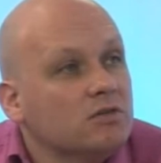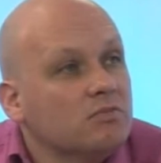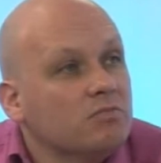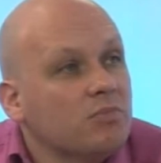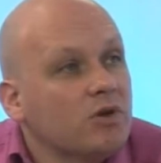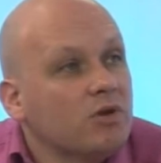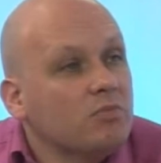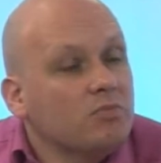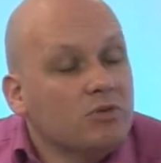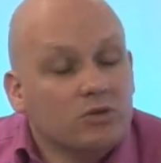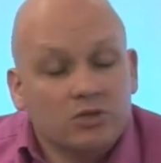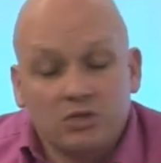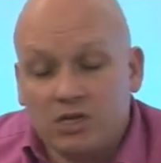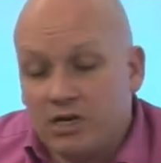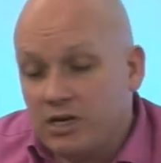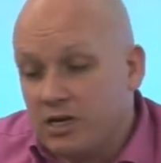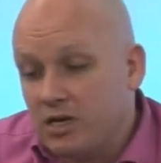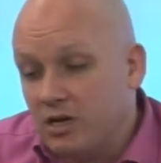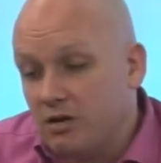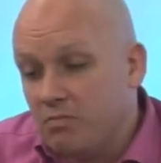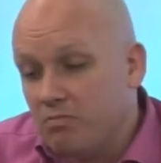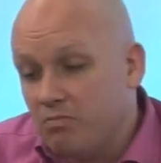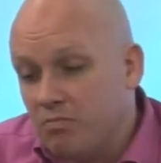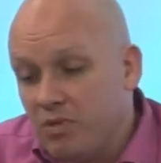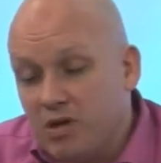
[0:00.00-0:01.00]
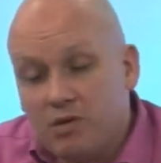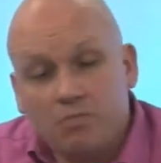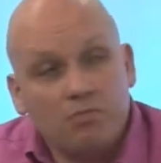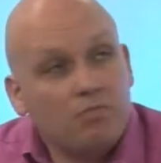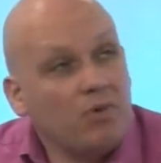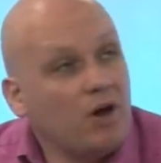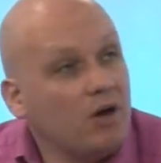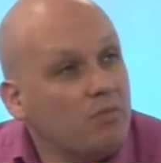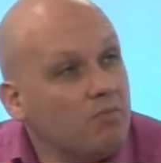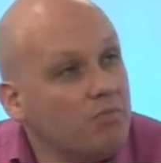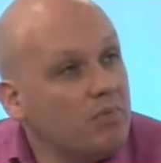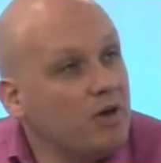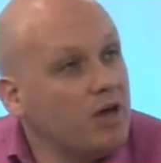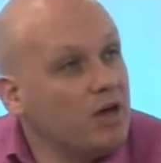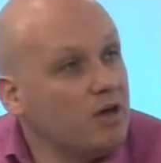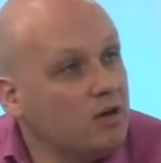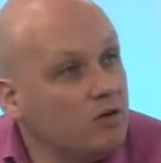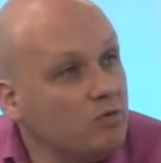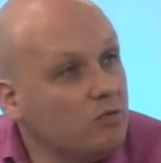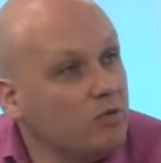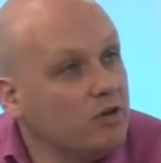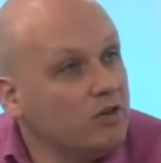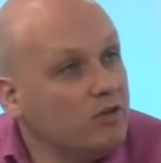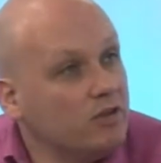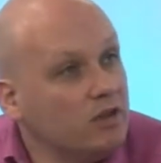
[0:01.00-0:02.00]
that people take it bit by bit
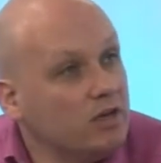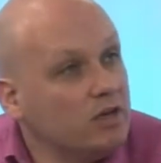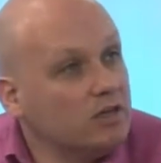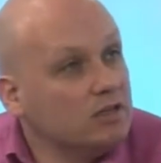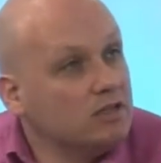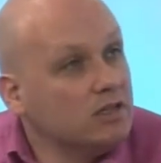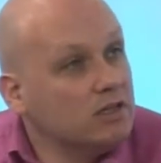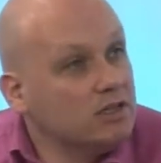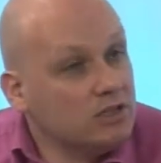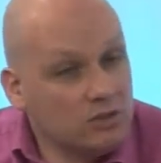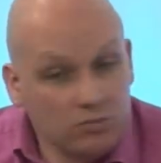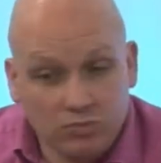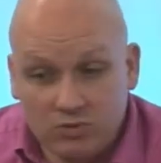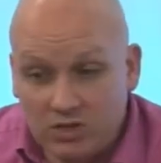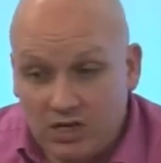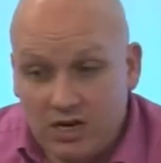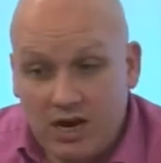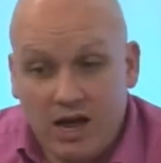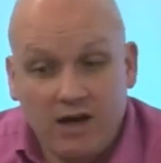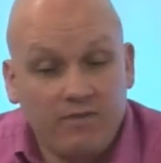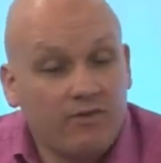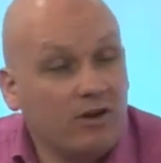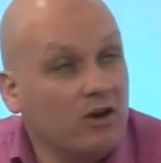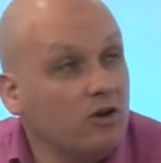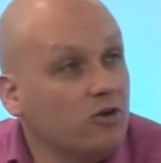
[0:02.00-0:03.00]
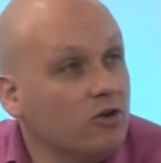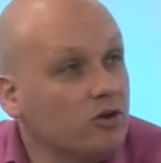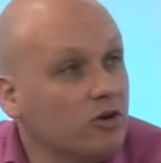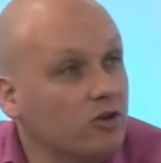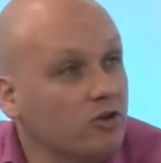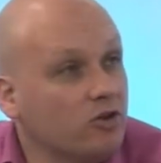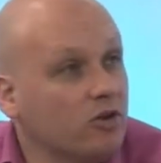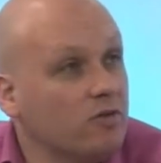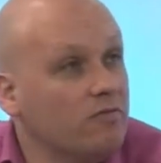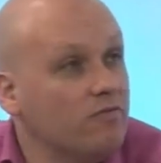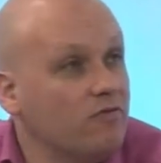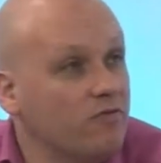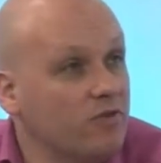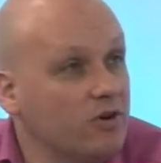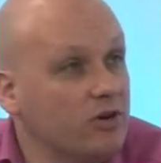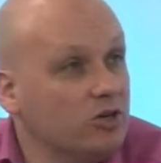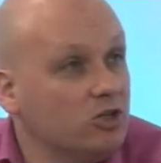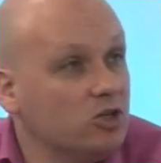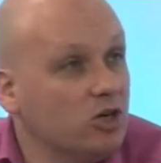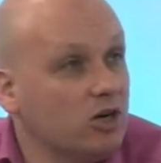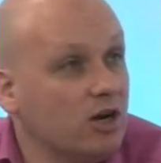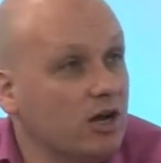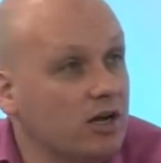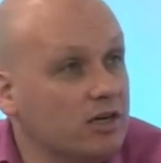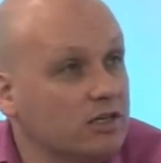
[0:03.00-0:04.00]
with these systems and have a look at them,
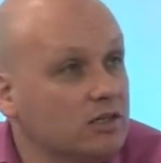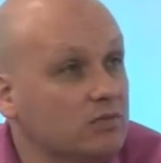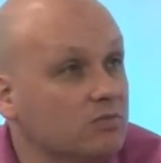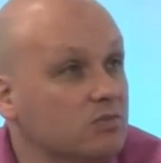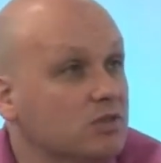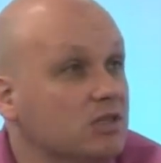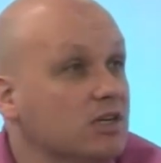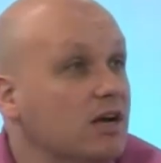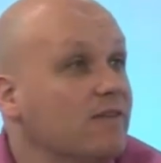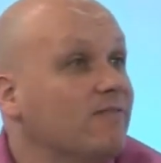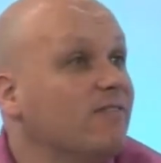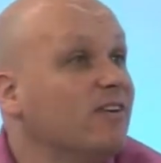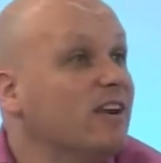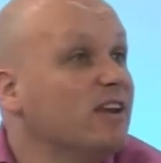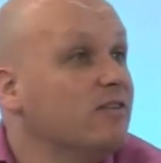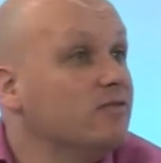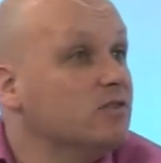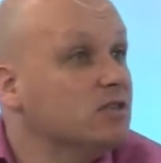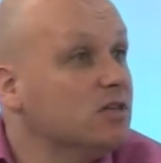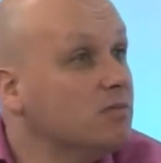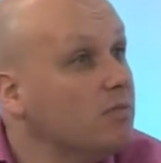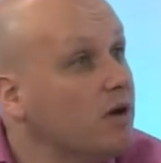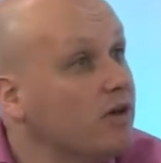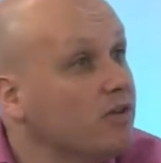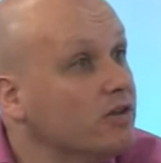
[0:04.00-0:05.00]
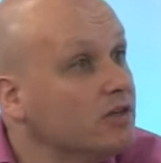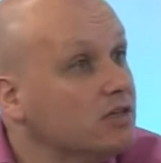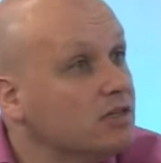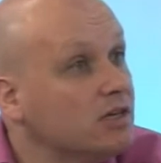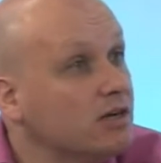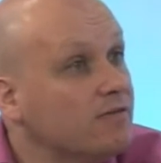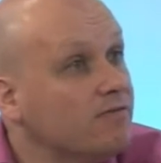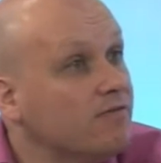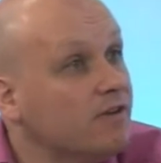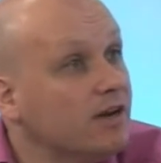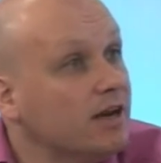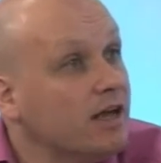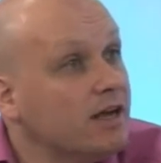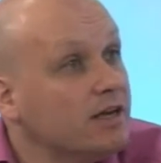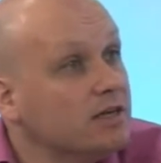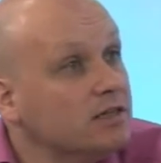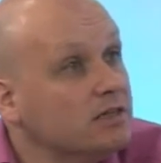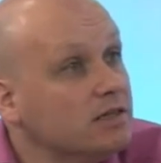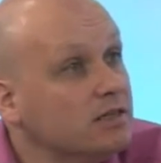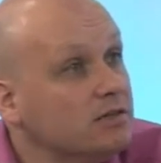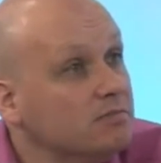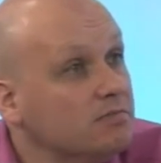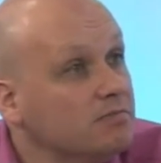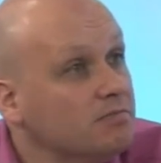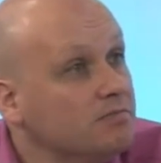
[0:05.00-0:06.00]
virtualise some stuff, leave some other stuff for later?